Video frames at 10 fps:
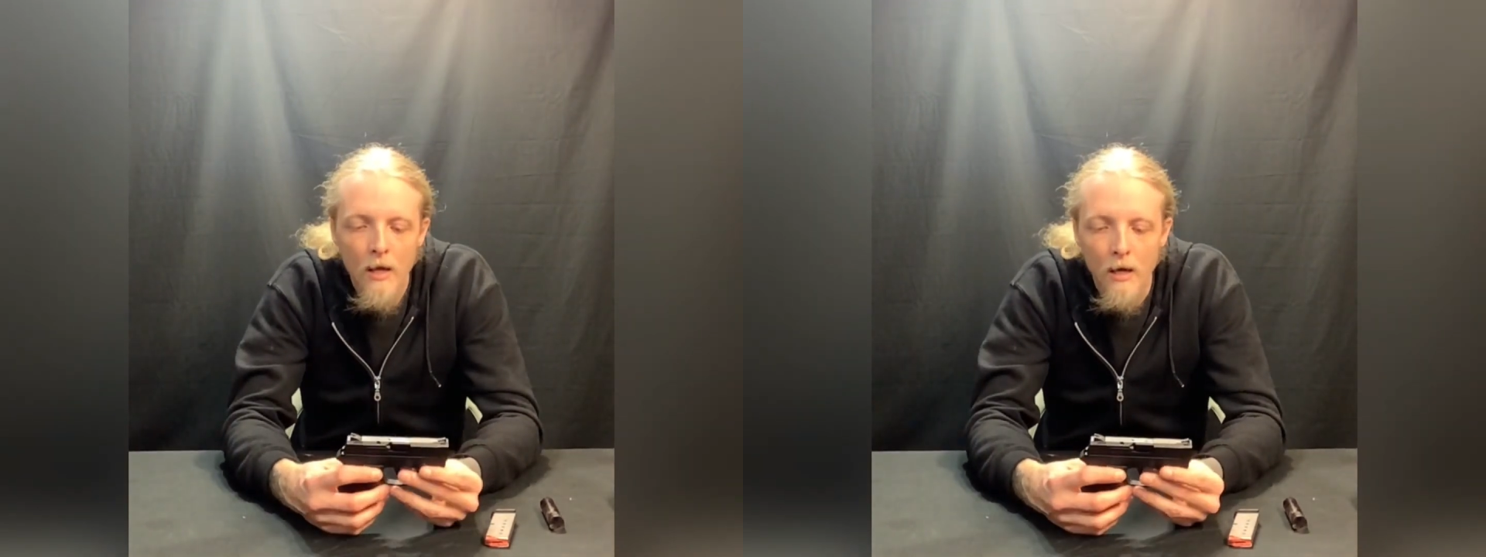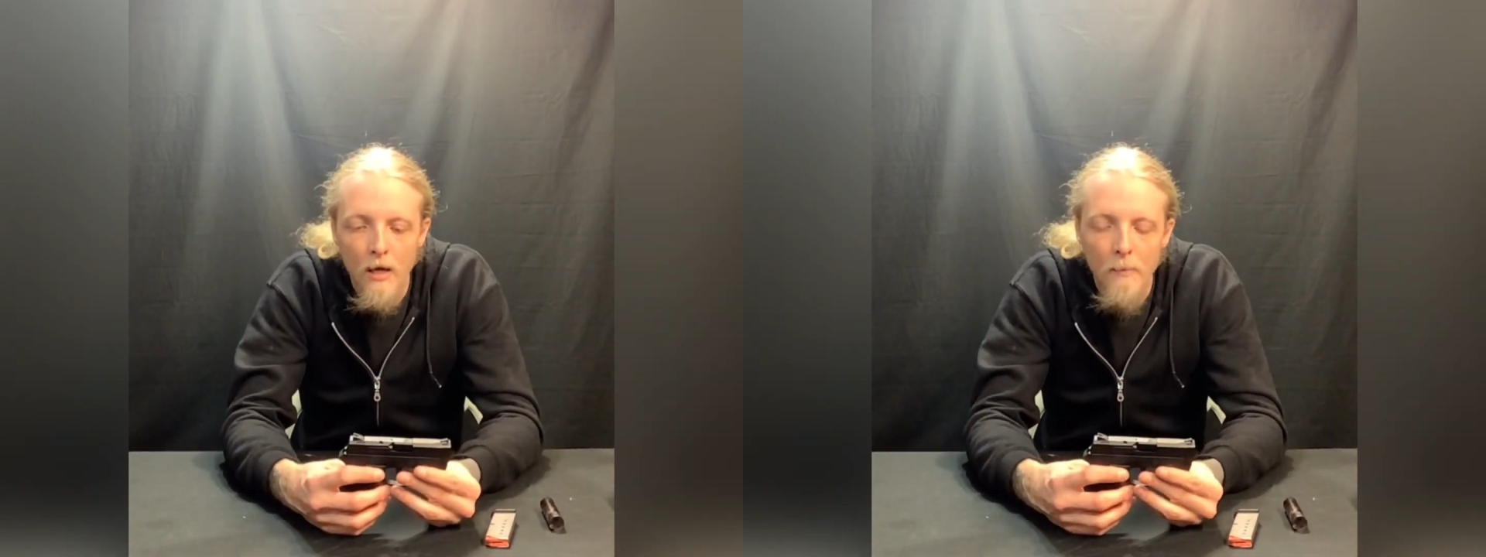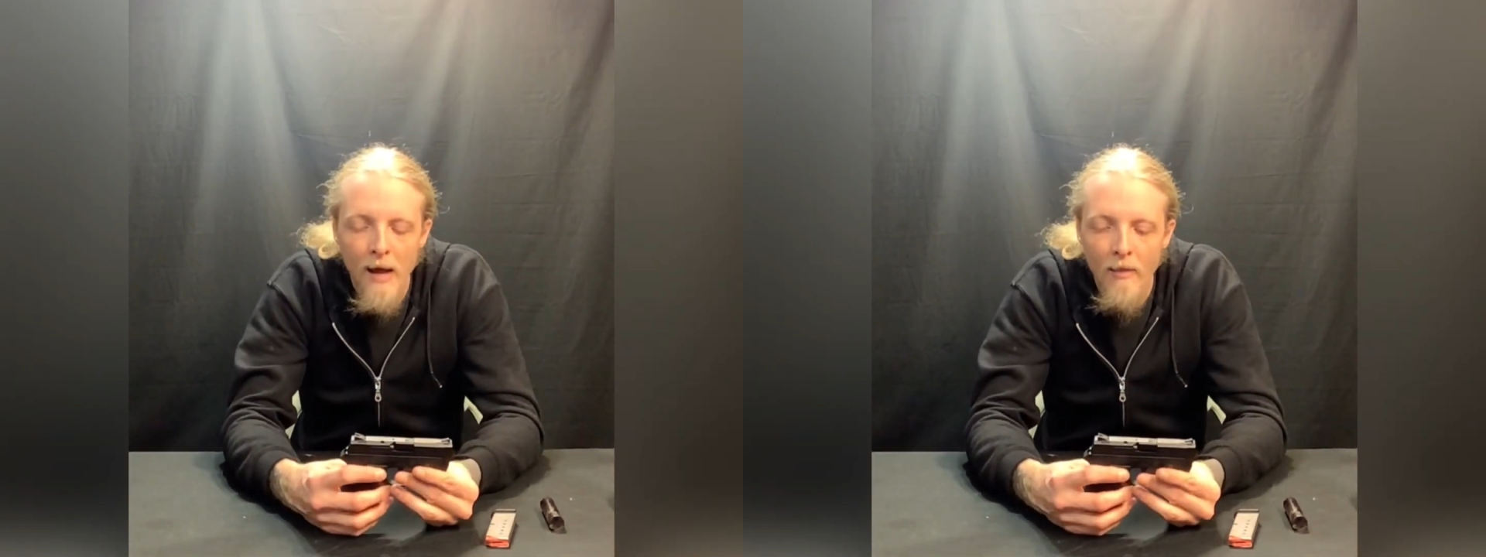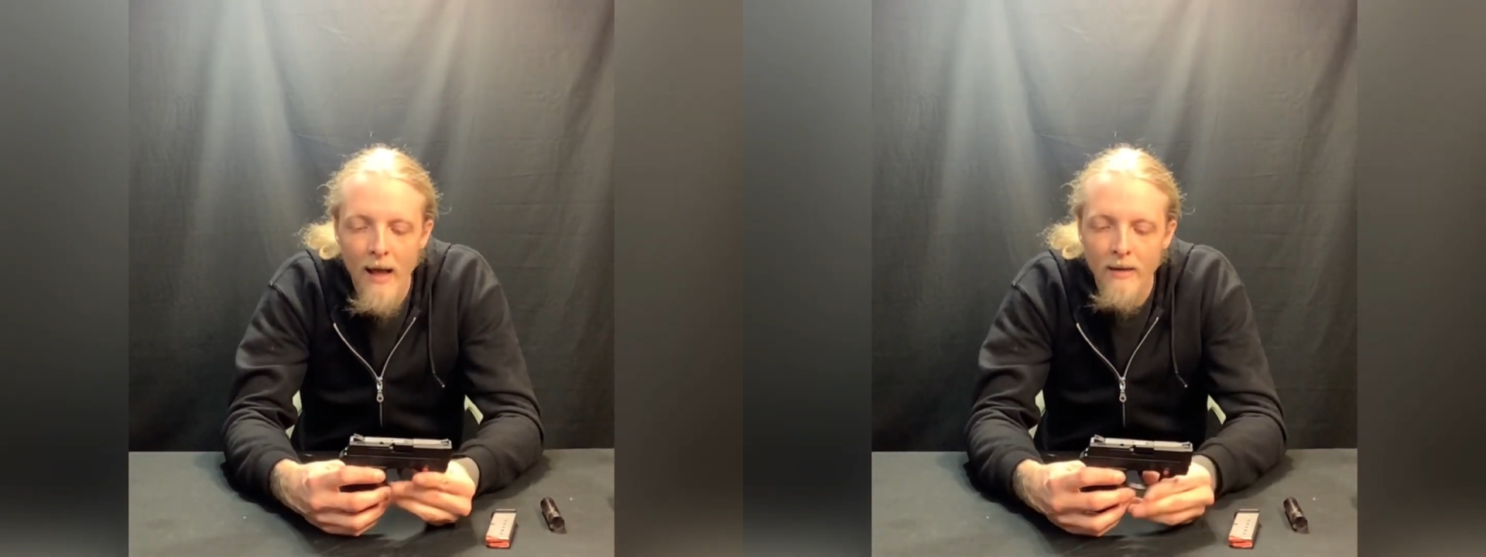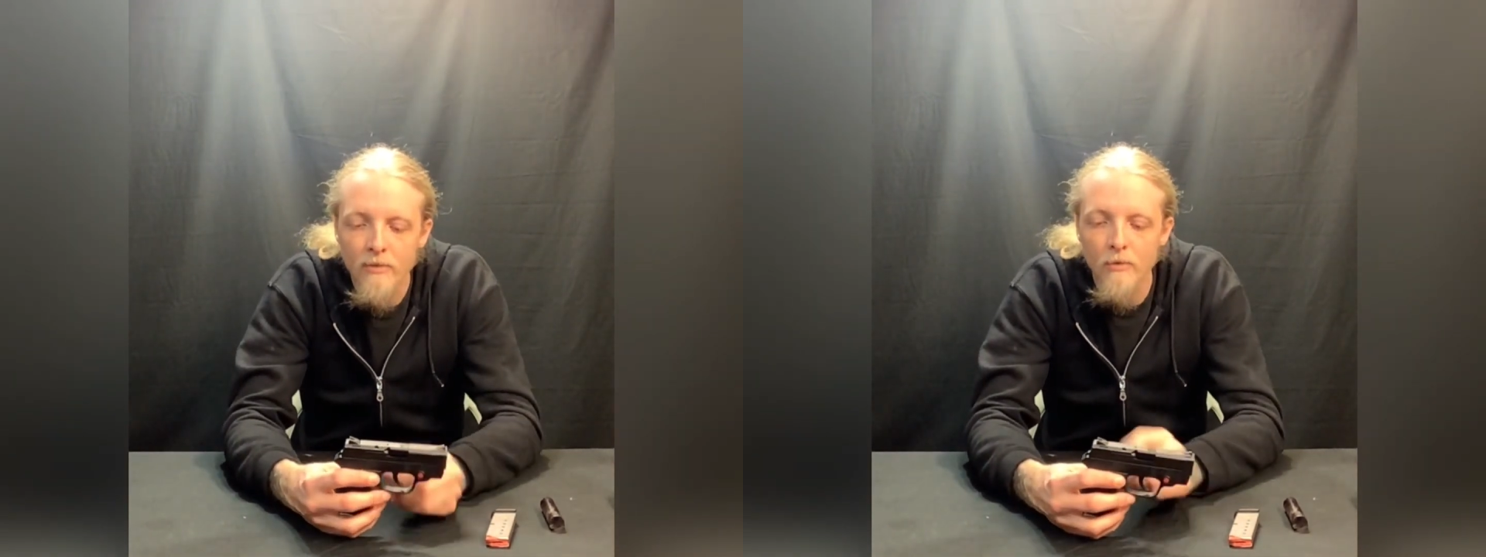I
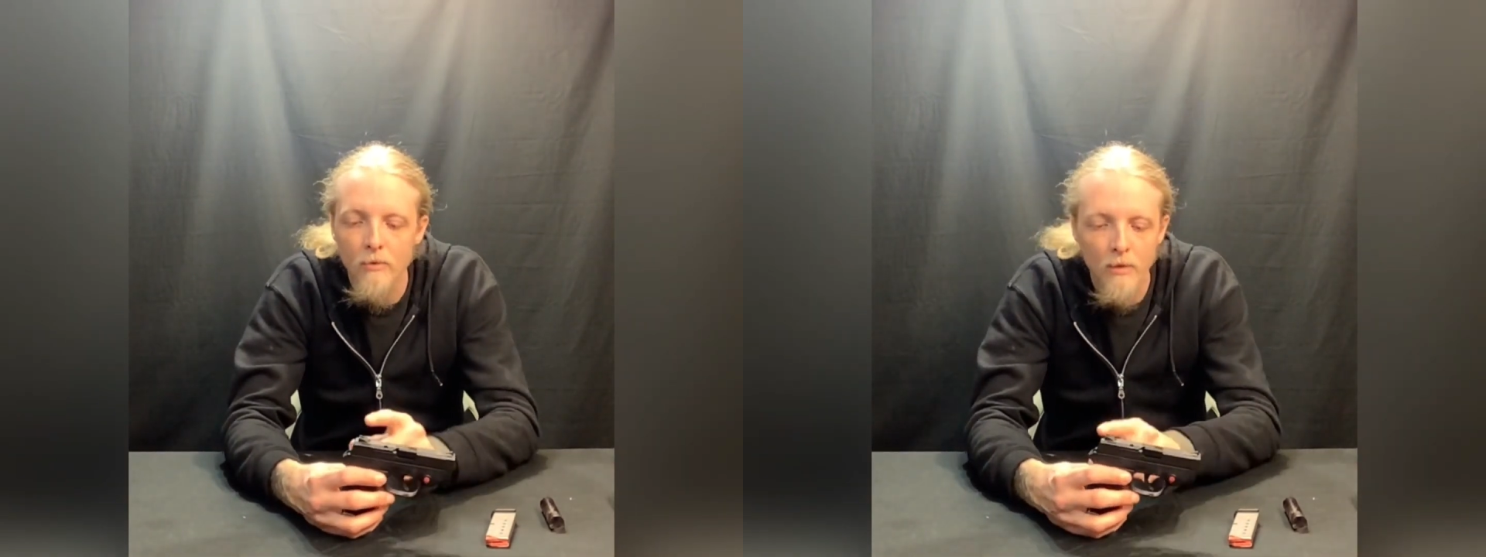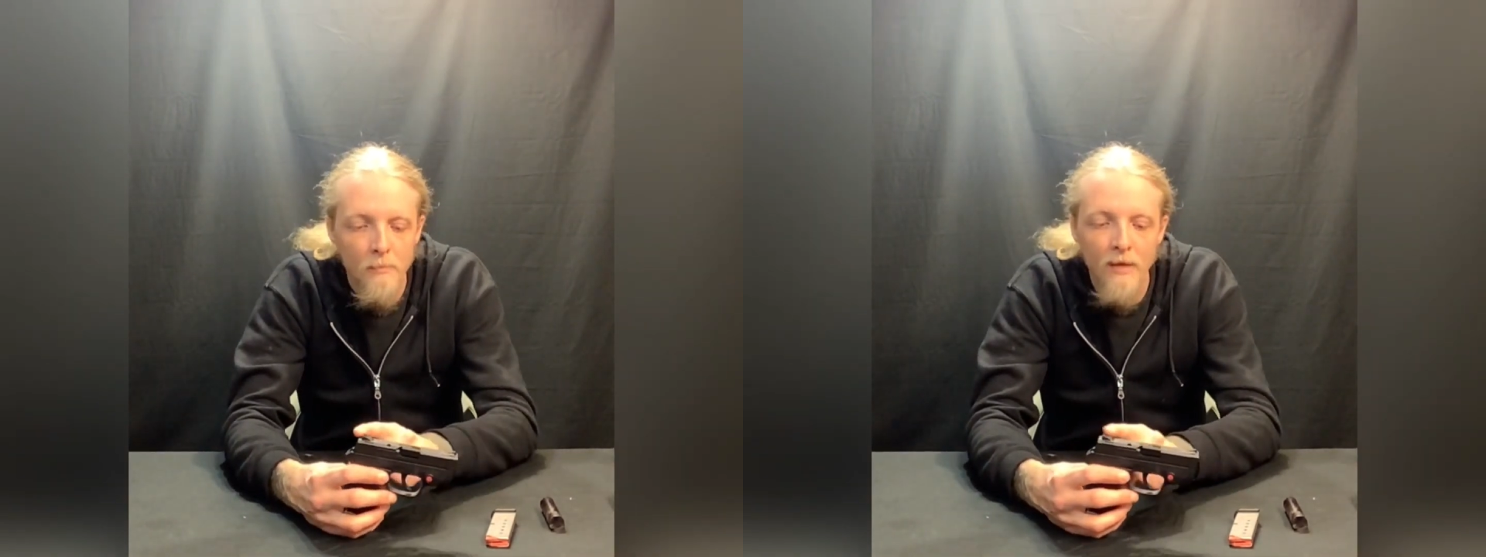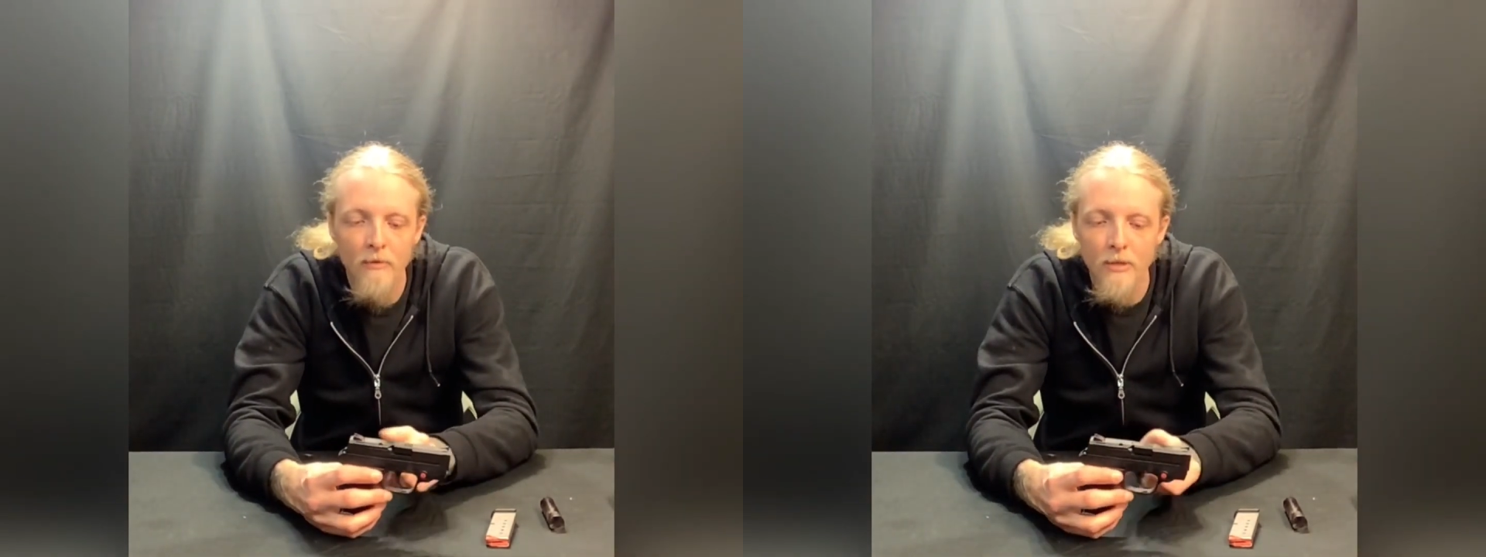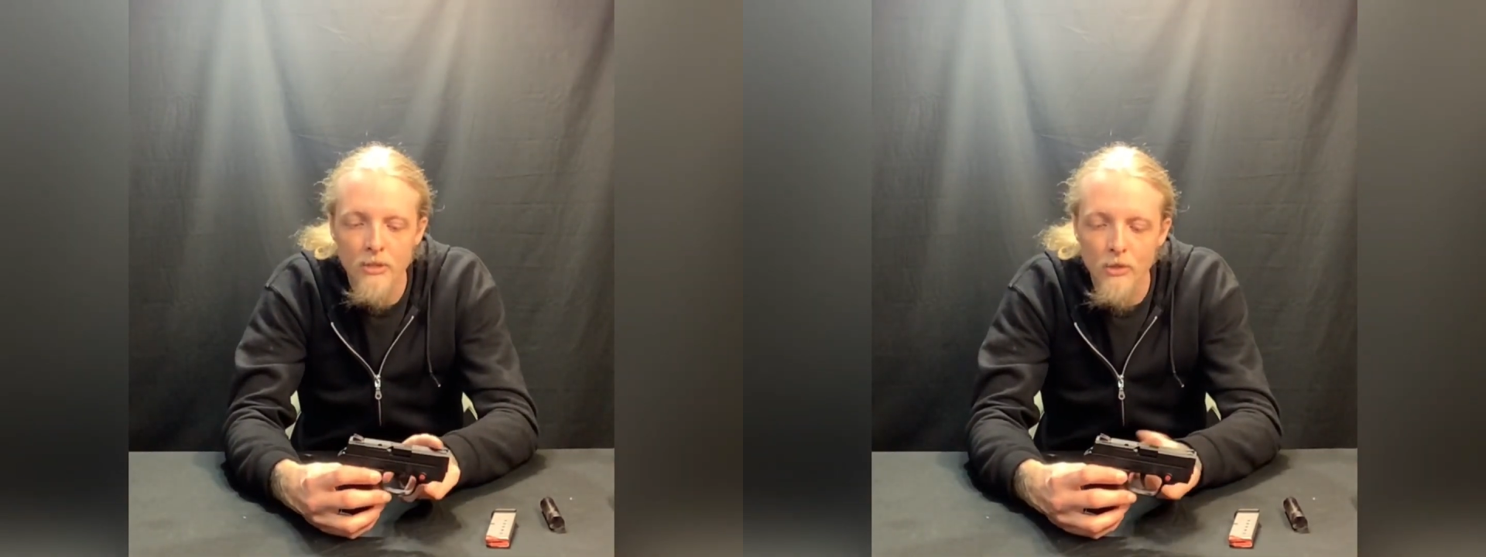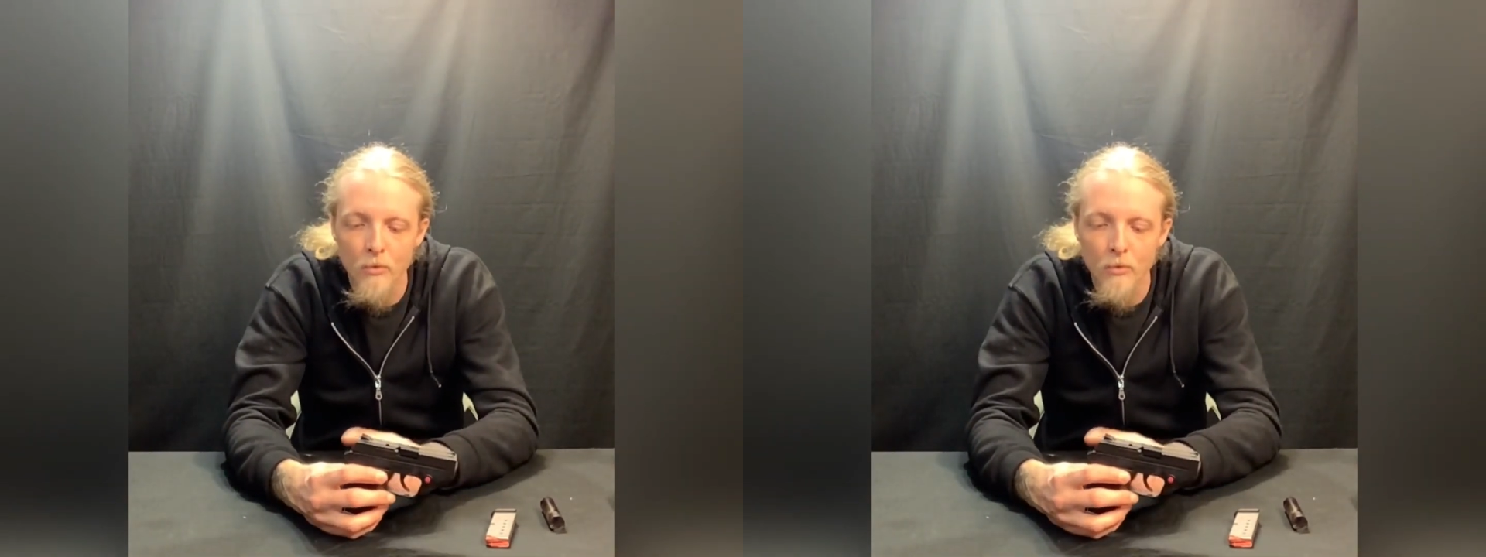like to be able to shoot